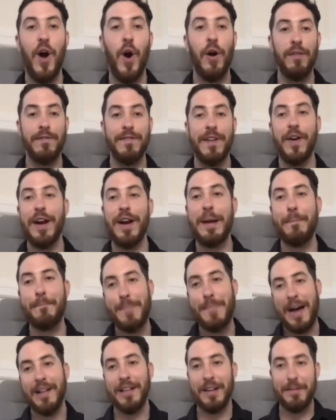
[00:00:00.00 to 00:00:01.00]
are very
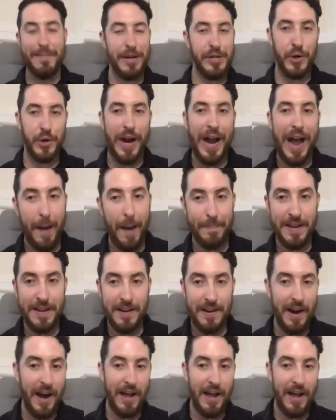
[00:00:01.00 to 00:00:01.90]
ballot measure happy.